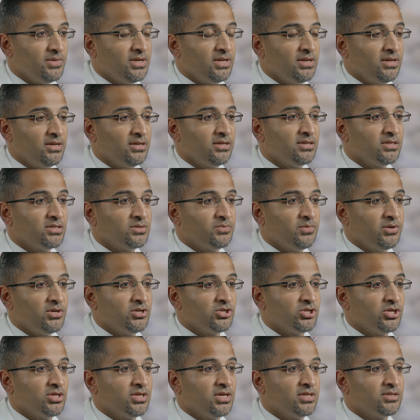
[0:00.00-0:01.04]
meaning
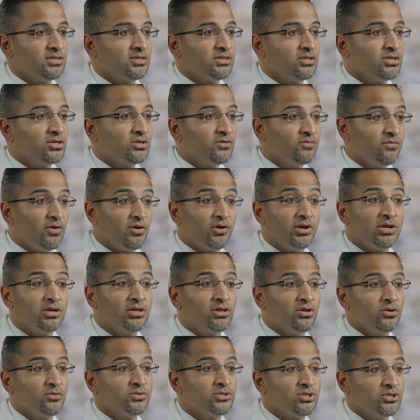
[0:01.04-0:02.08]
dysplasia that's very
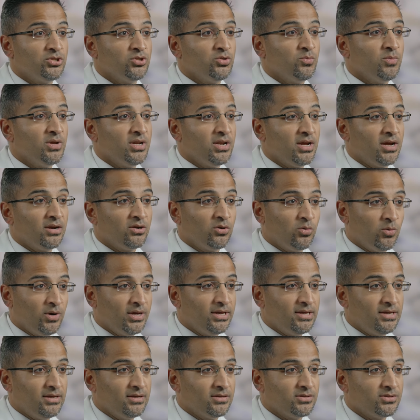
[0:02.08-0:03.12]
close to but not
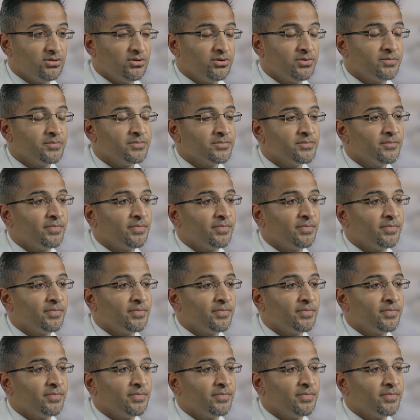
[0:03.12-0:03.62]
quite cancer,